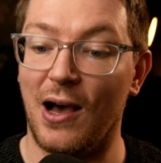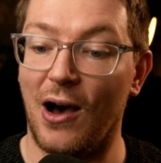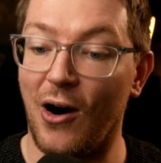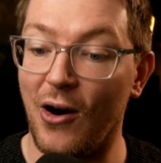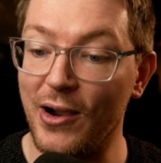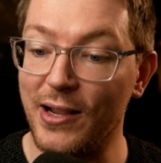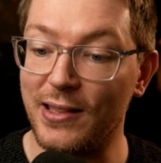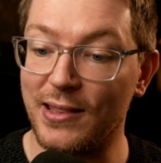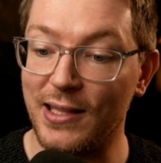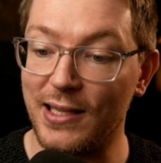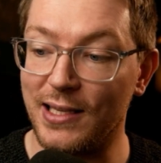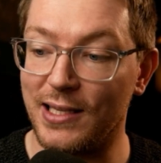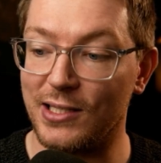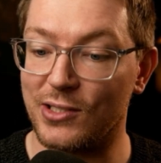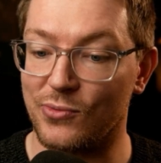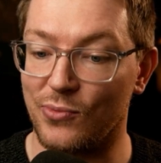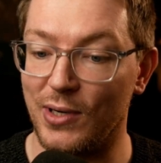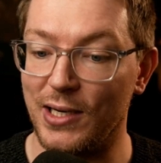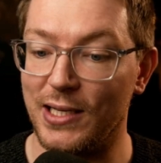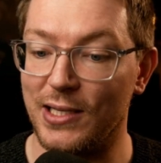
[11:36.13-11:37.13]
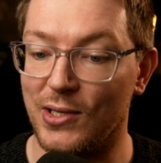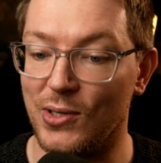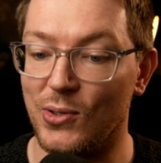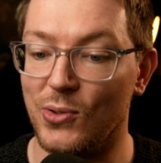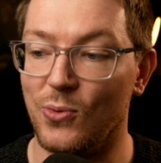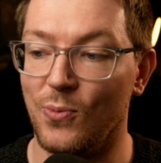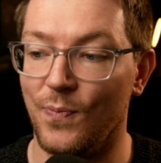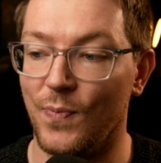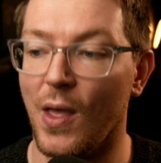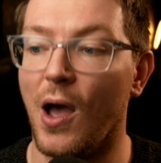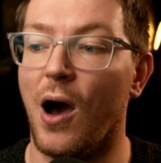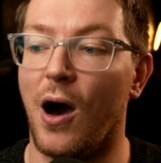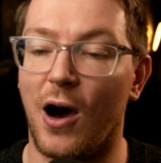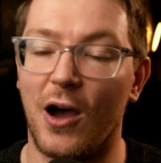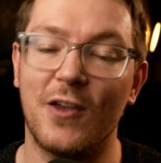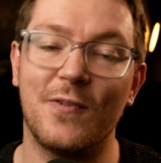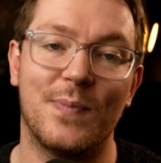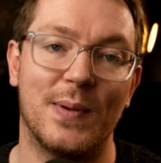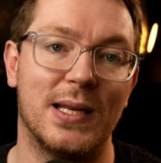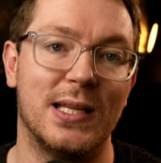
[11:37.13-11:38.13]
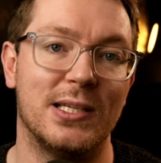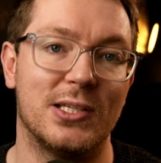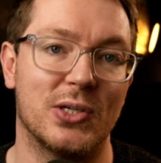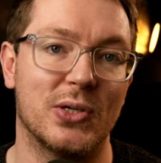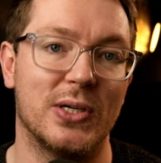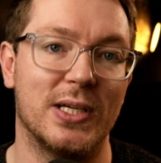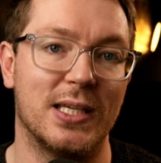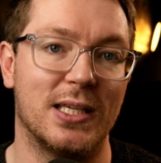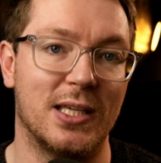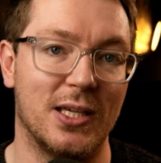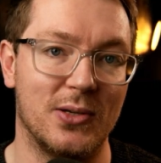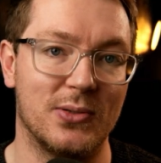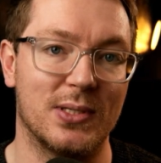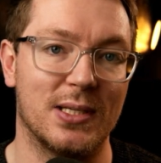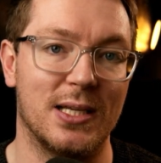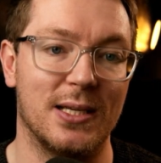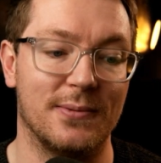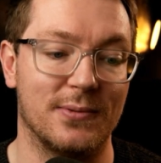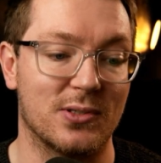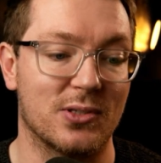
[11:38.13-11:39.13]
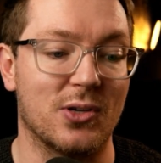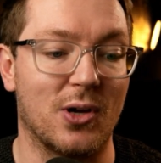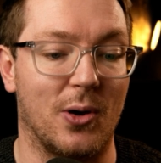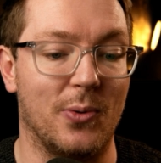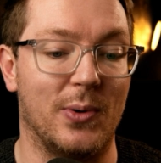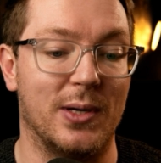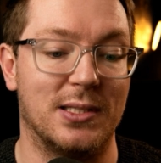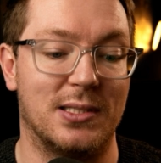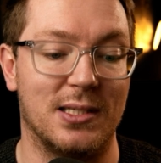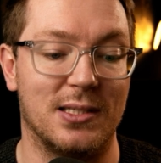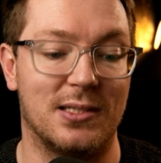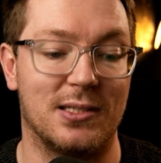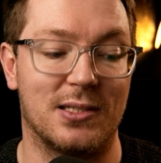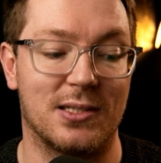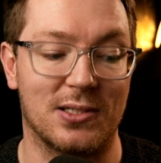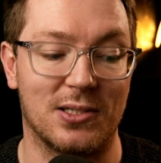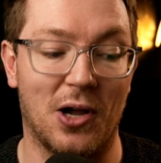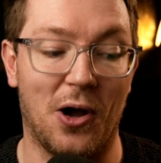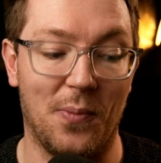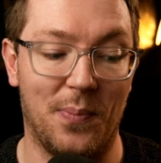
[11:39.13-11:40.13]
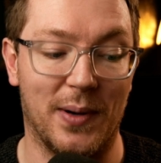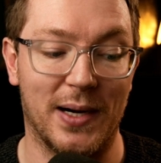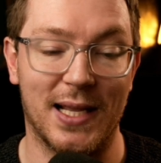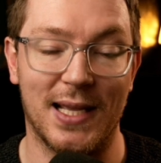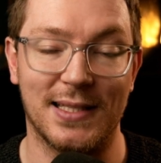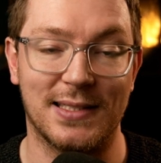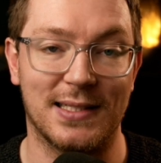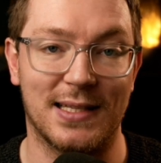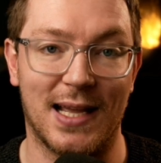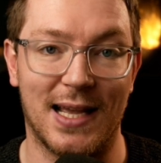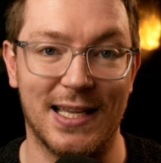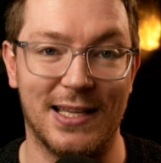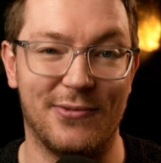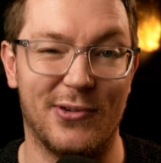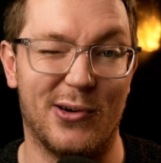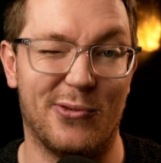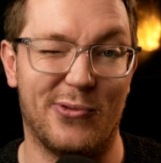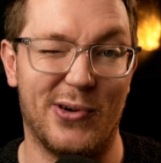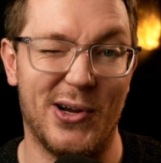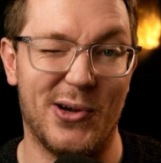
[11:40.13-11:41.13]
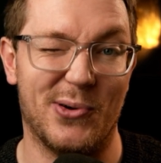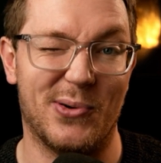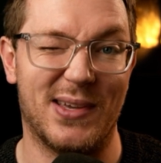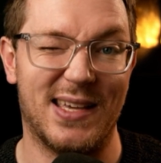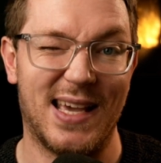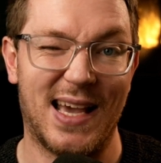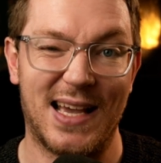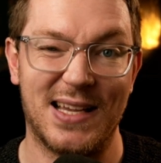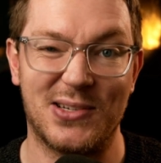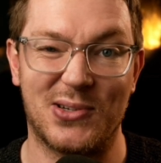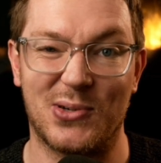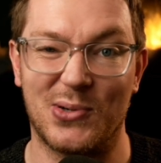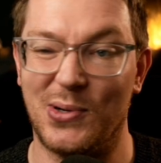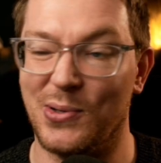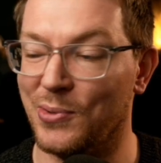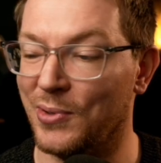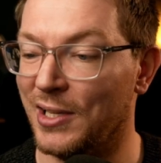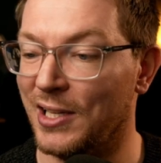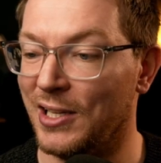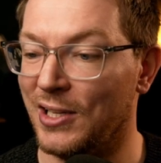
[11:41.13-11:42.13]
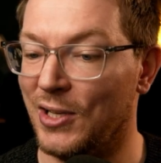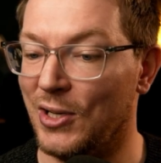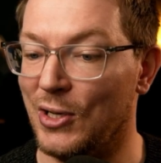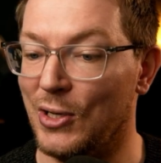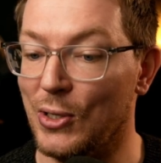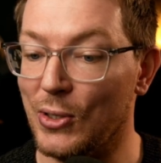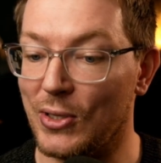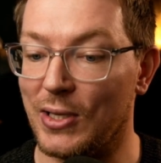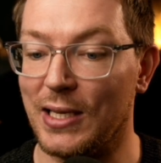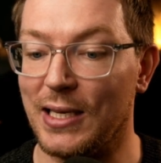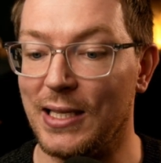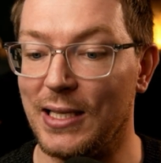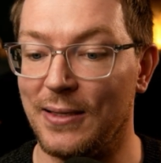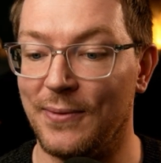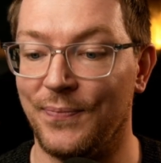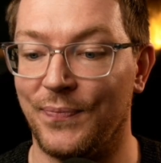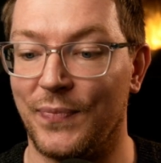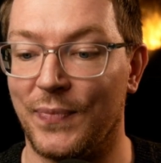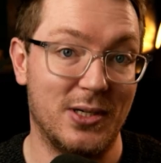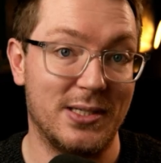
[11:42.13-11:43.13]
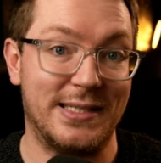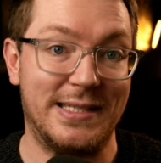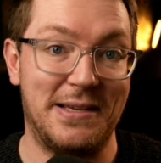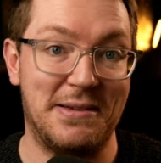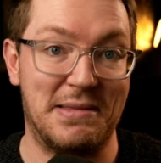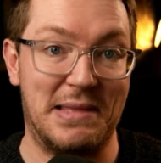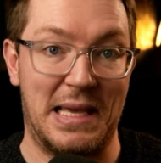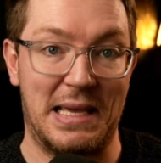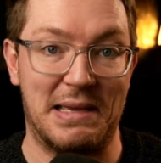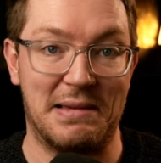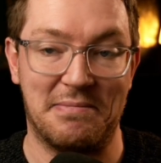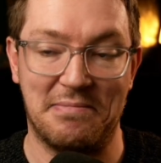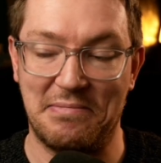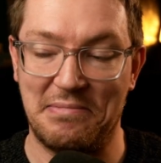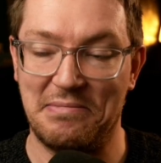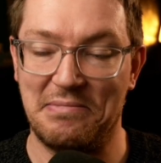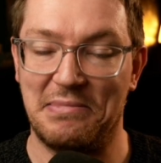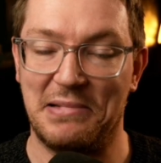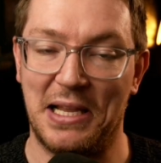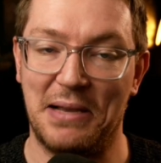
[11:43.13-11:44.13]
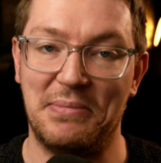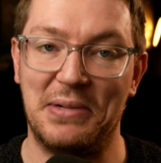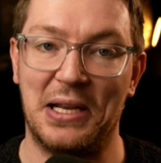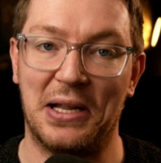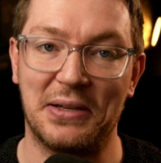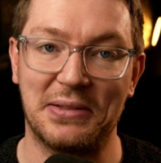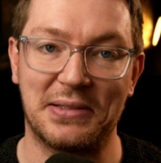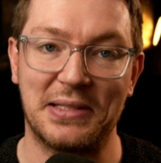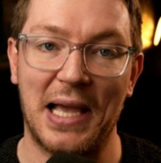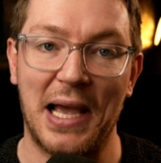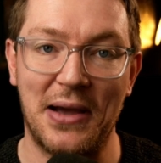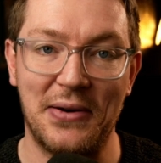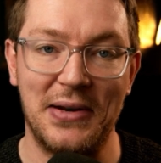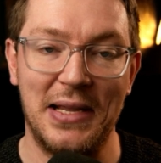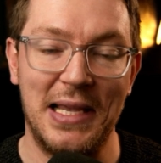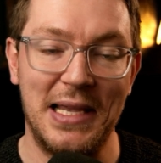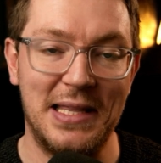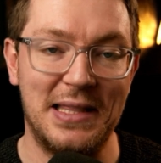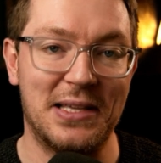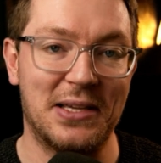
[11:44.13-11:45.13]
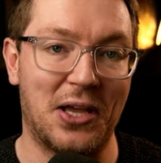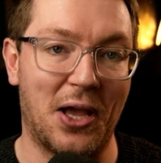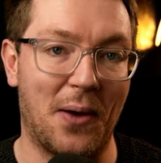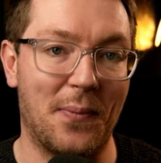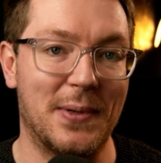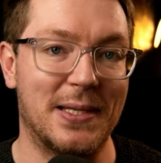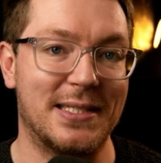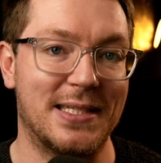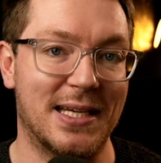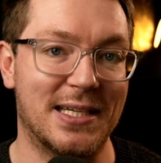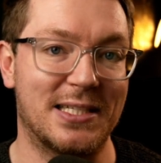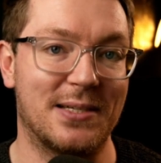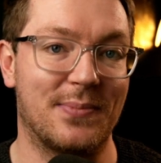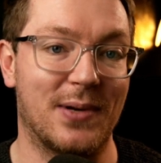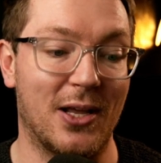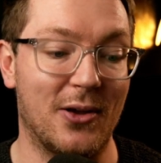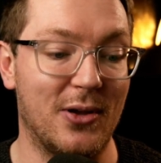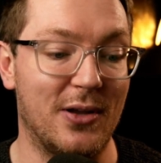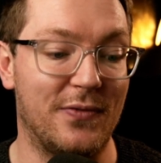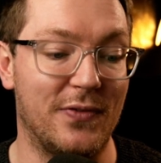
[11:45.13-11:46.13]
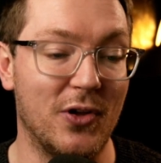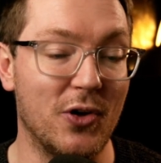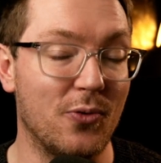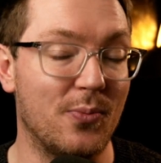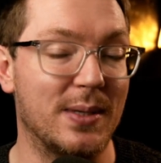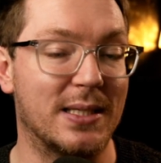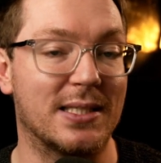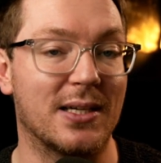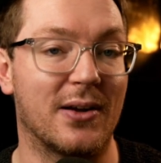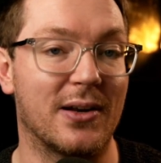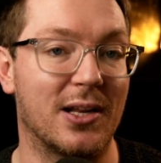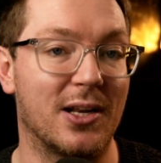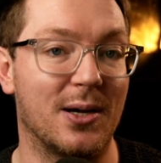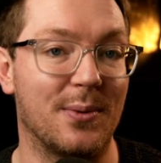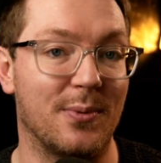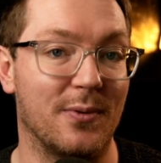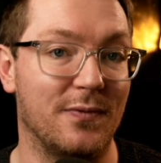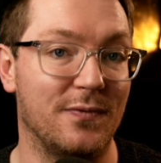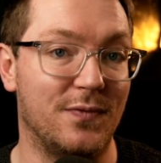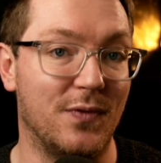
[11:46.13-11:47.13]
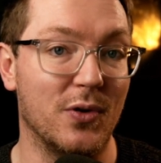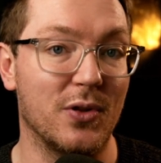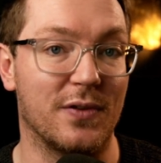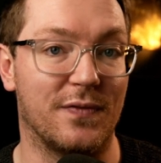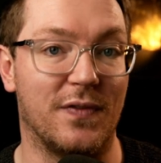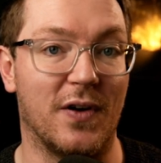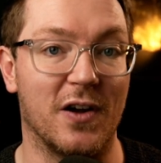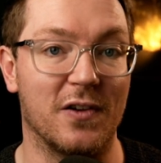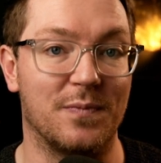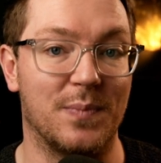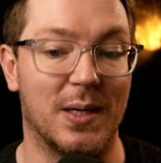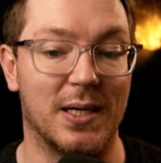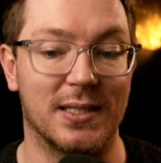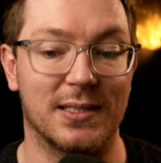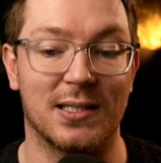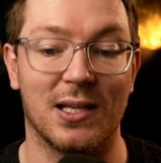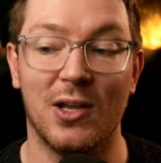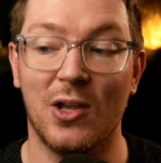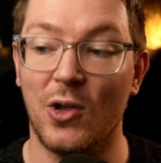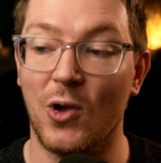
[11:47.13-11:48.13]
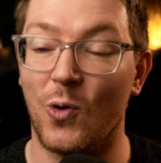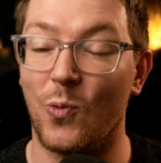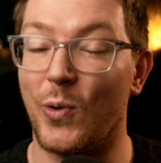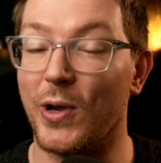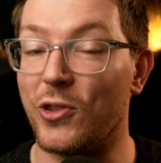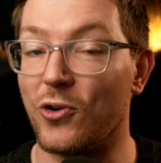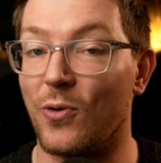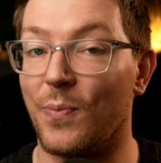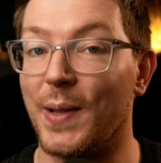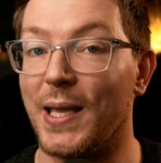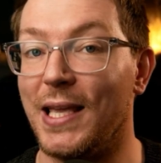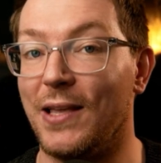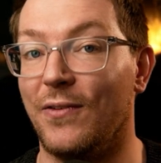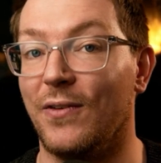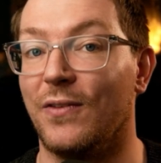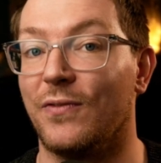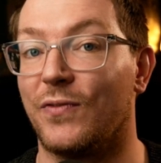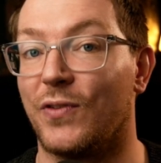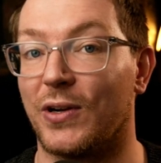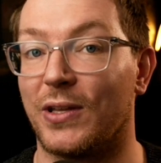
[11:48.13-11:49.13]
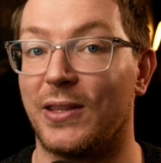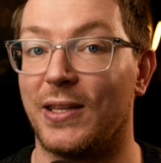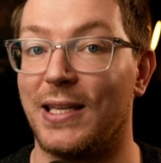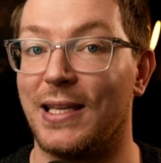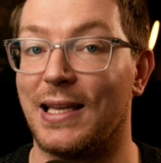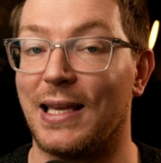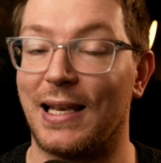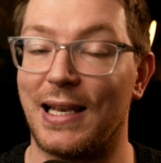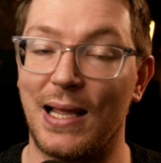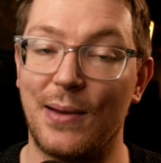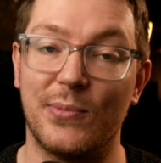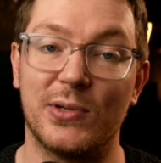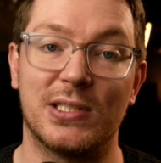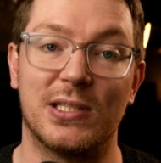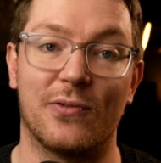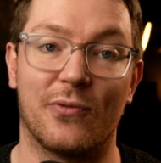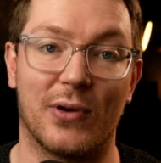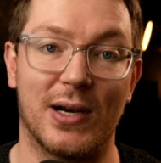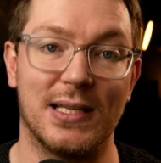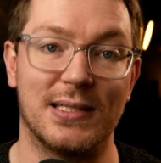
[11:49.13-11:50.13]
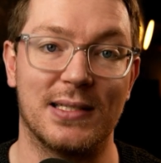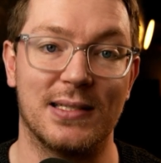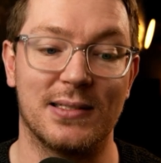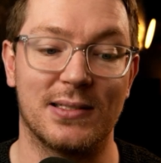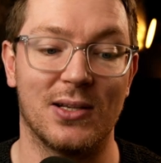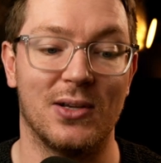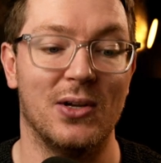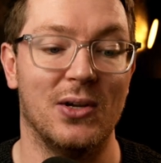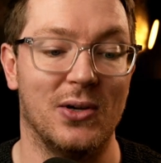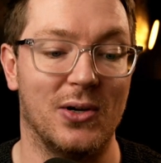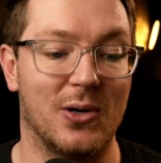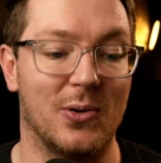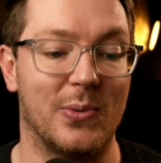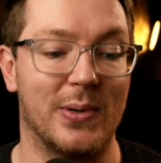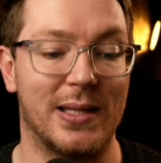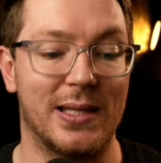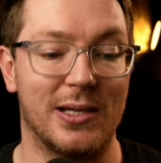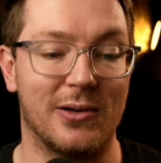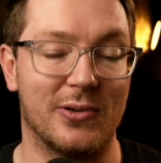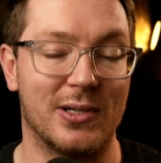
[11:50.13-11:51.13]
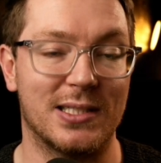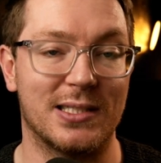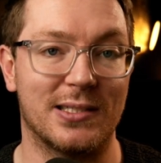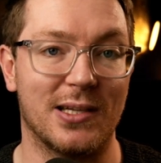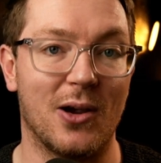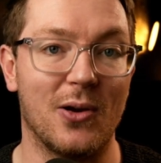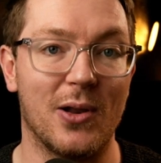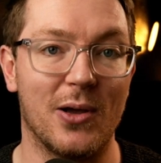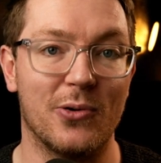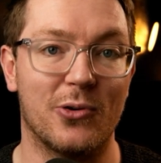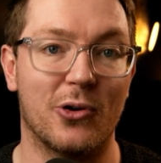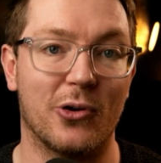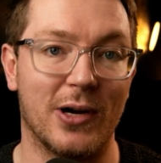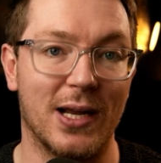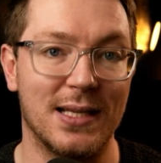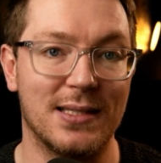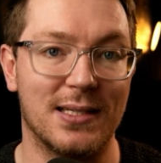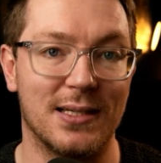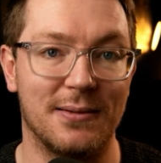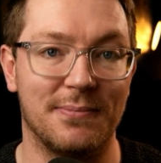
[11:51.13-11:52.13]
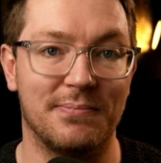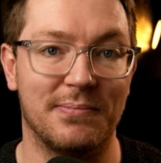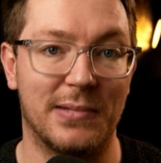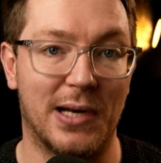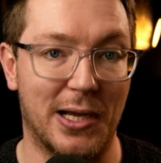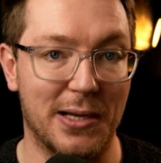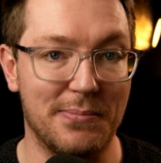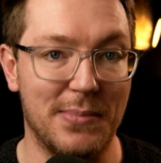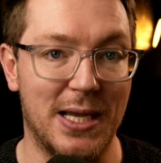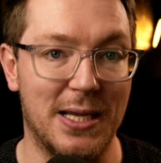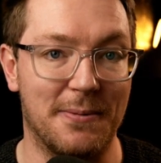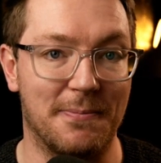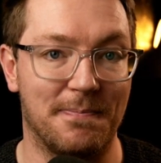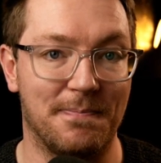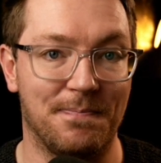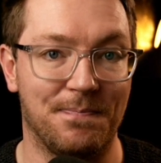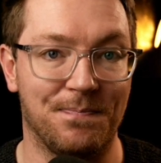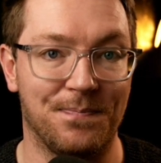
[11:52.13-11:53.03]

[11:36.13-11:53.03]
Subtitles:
I think it's really cool. I've been enjoying using it, so I wanted to just hop on here today, give you a real casual look at it. What do you think? Let me know down in the comment section below if you'll be signing up for the $5, whether it'll be for the collaborative reasons or whether you're a solo creator like me.